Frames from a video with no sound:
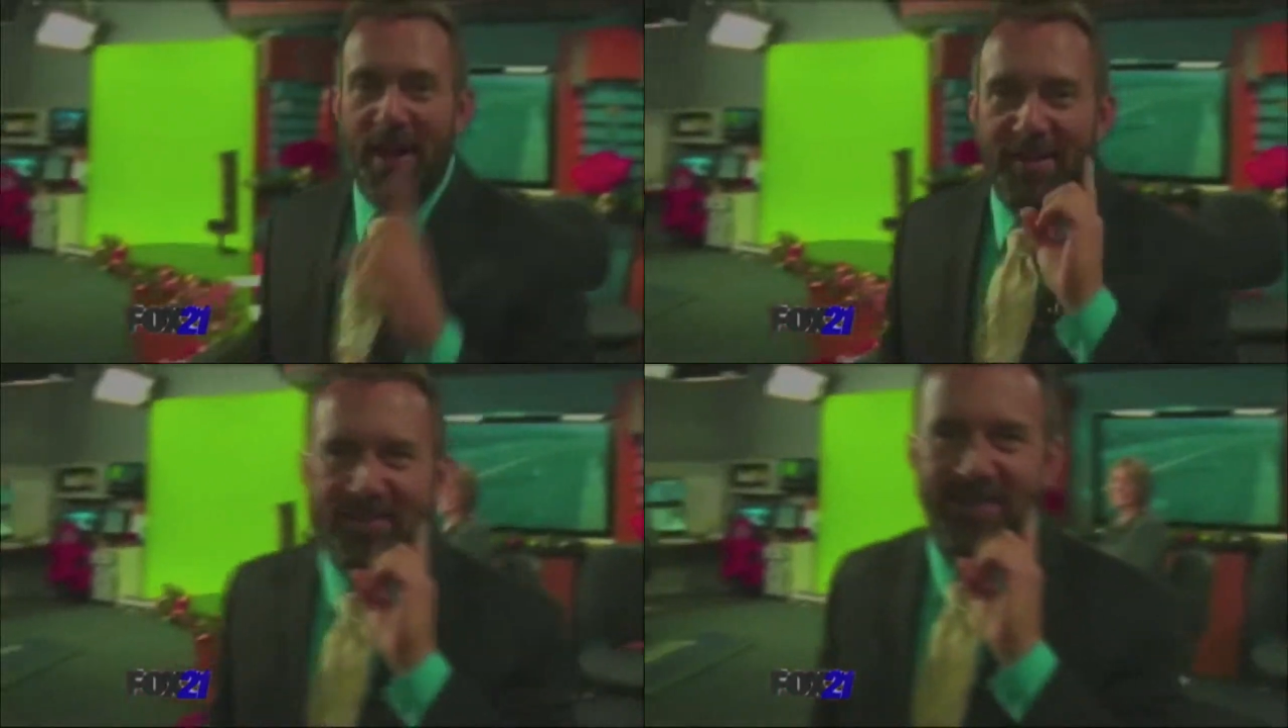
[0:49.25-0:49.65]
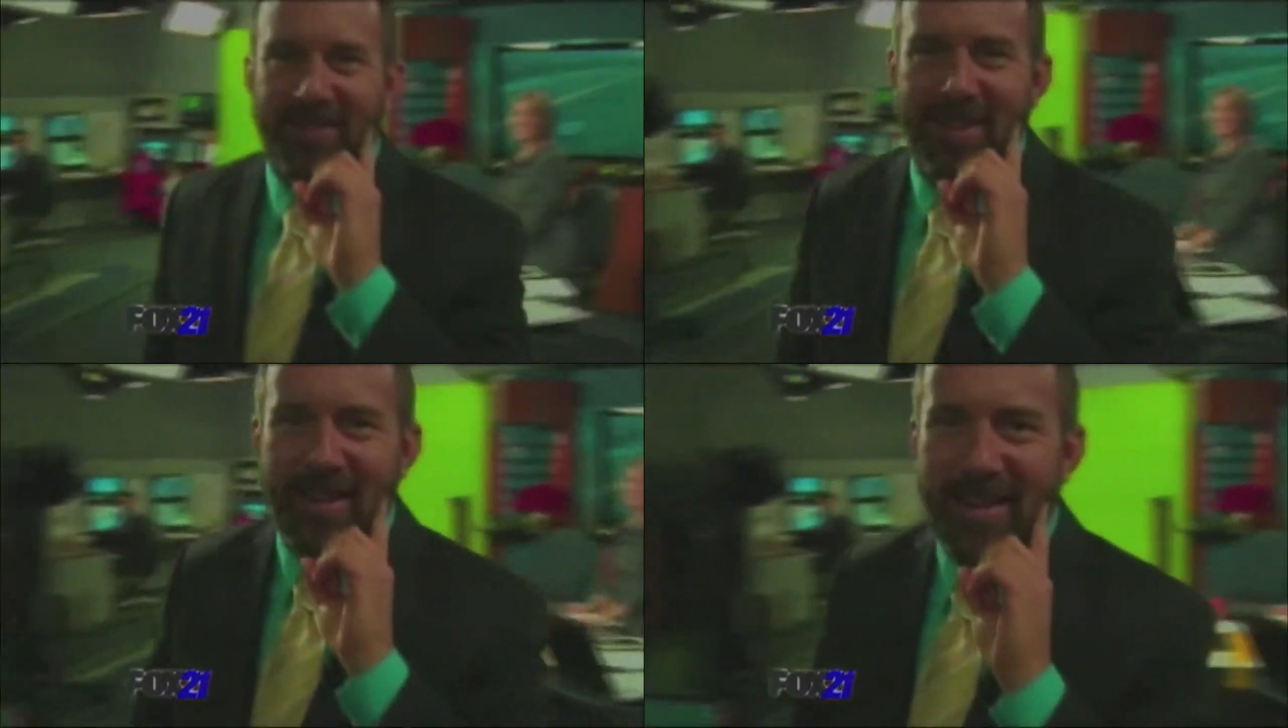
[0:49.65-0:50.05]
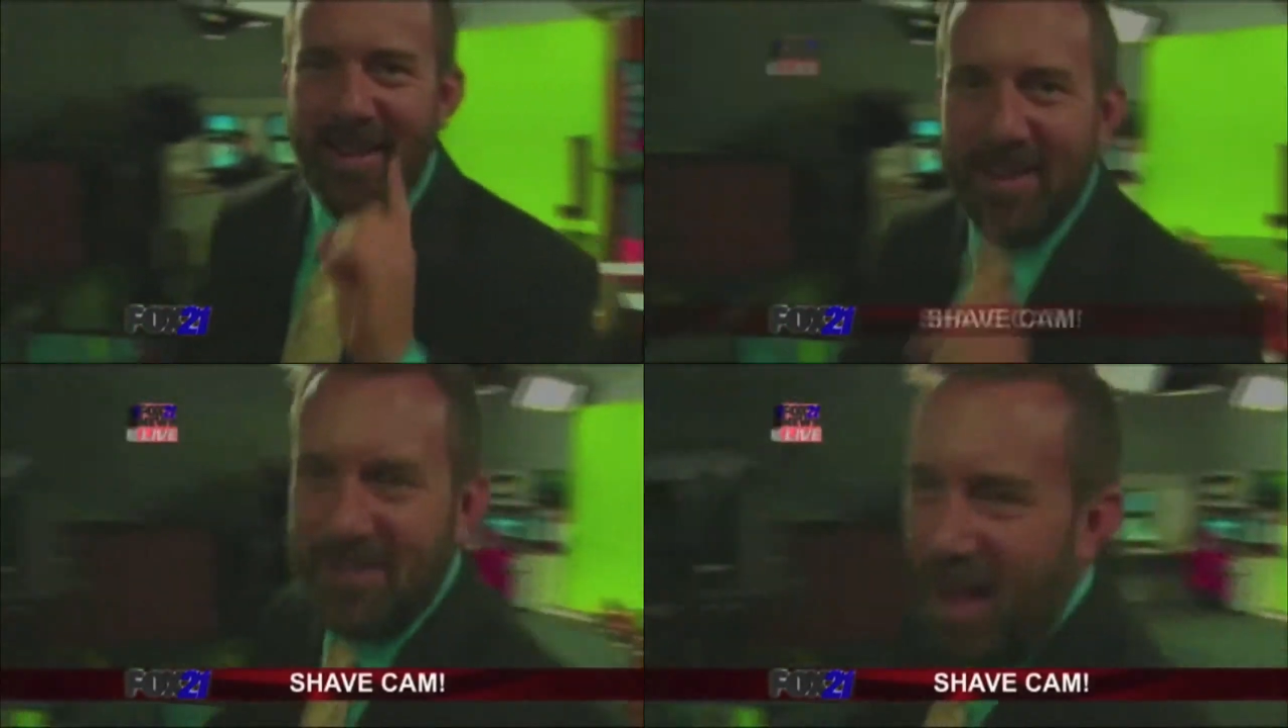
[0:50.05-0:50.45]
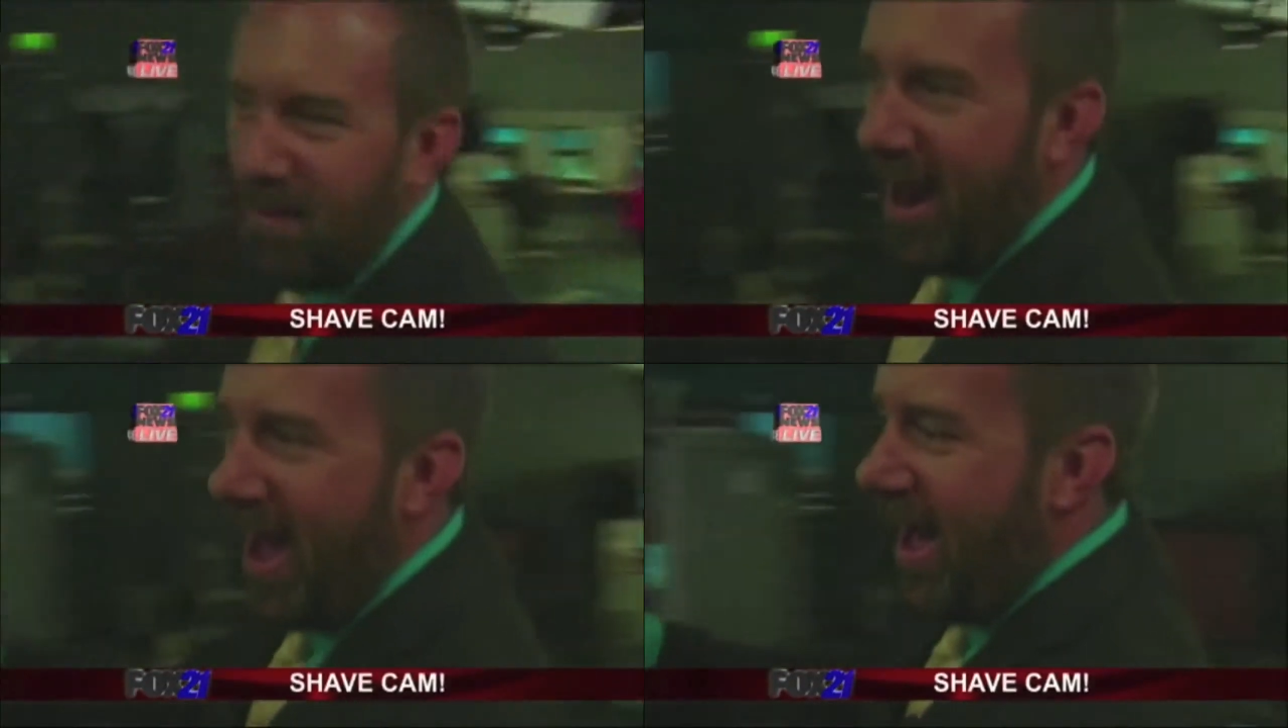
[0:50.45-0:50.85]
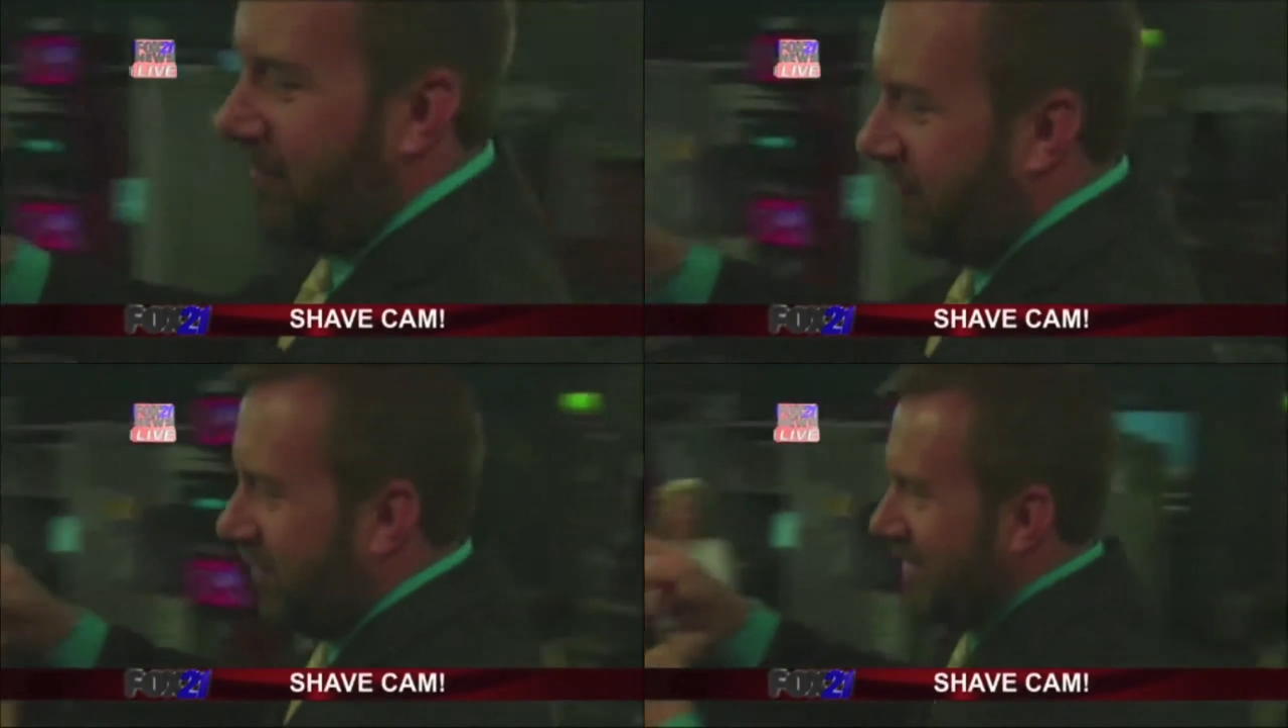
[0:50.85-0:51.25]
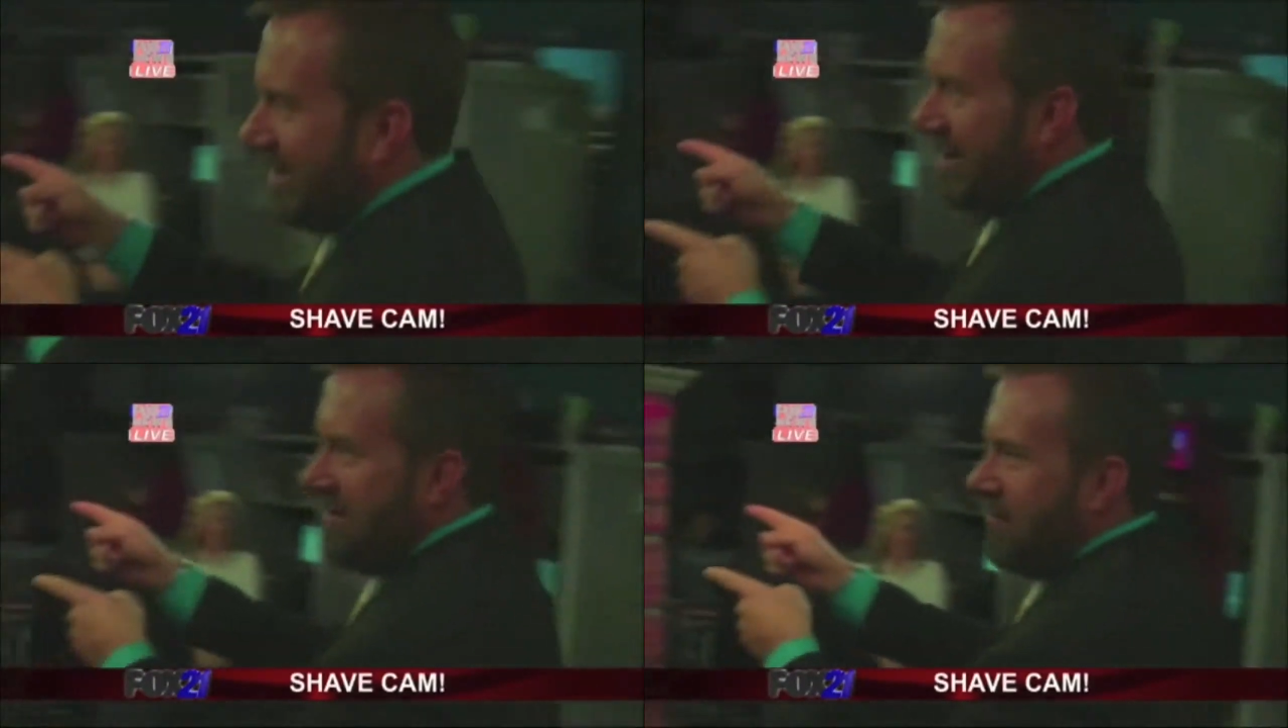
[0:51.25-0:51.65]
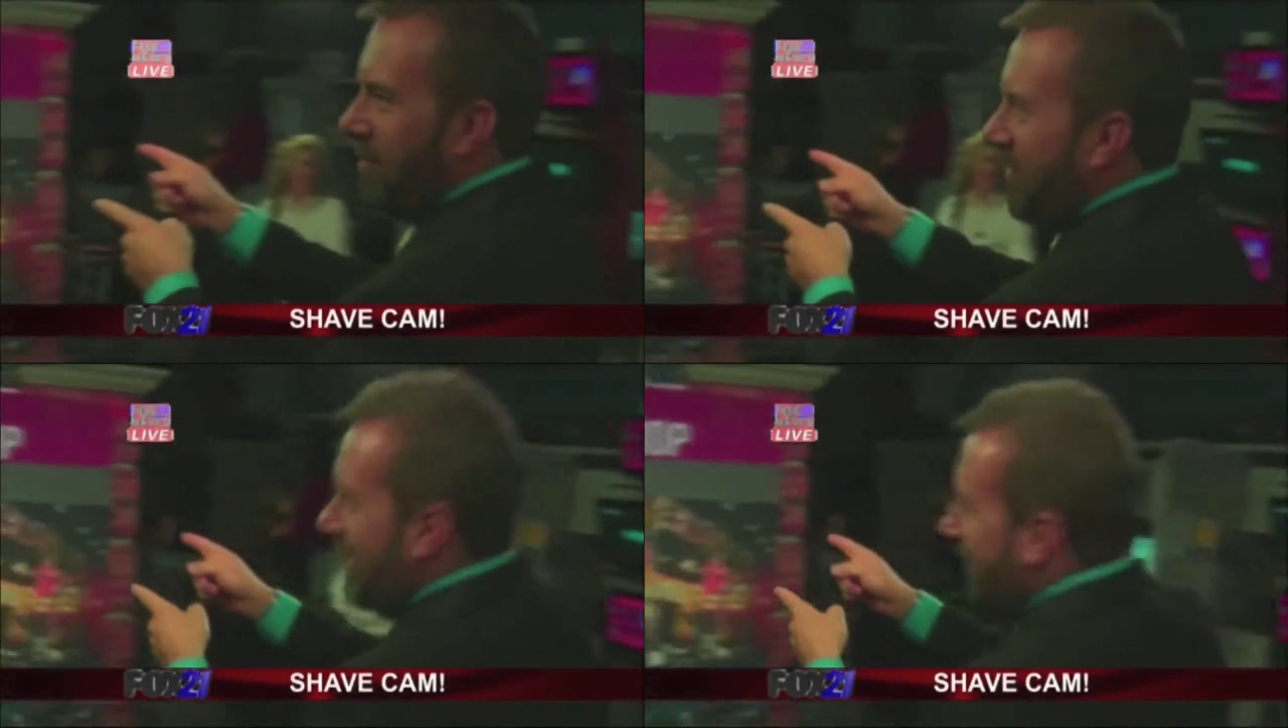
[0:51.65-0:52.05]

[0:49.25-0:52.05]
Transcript: This is coming off from